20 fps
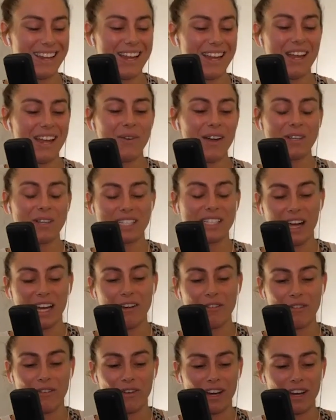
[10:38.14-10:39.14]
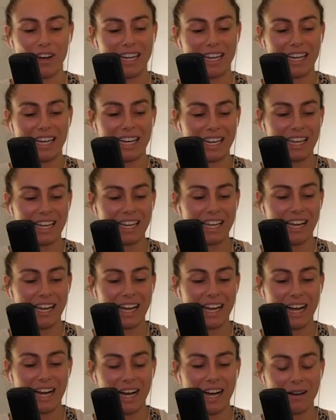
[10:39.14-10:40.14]
we start fighting,
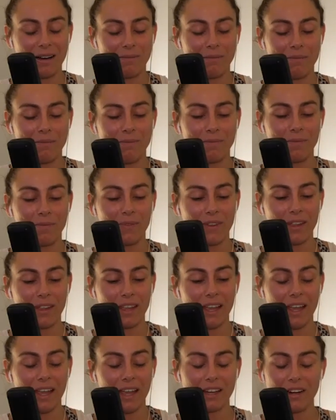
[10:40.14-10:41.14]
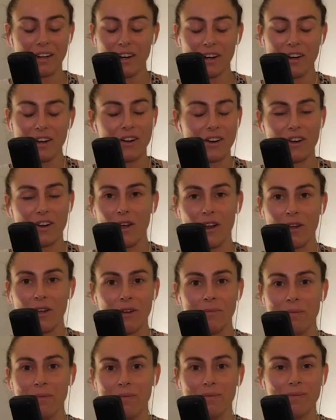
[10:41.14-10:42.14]
um, and I don't
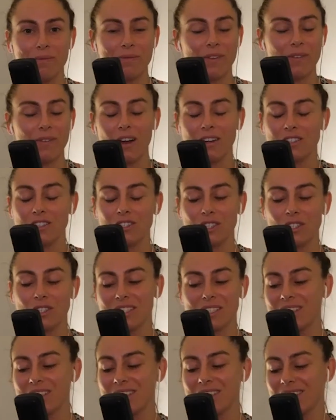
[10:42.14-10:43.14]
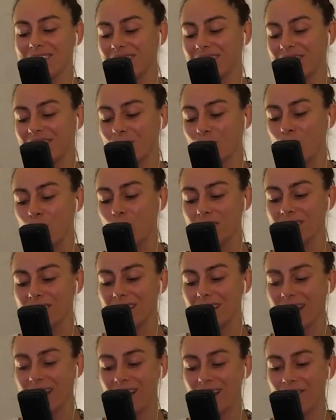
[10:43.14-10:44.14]
know, I just
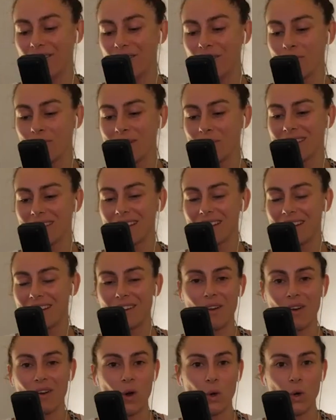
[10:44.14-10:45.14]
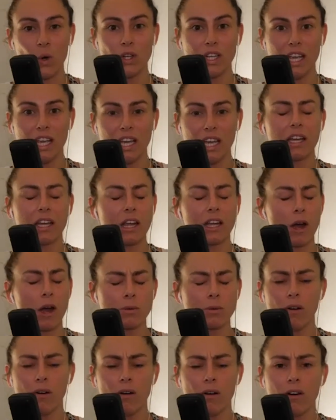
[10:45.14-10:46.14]
wasn't a hundred percent on yet. Like I was
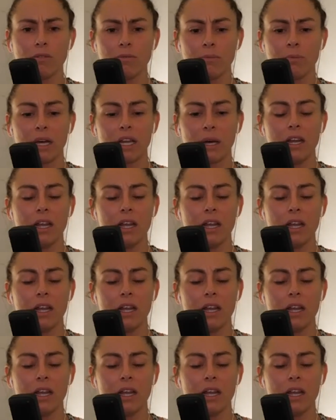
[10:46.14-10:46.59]
on, but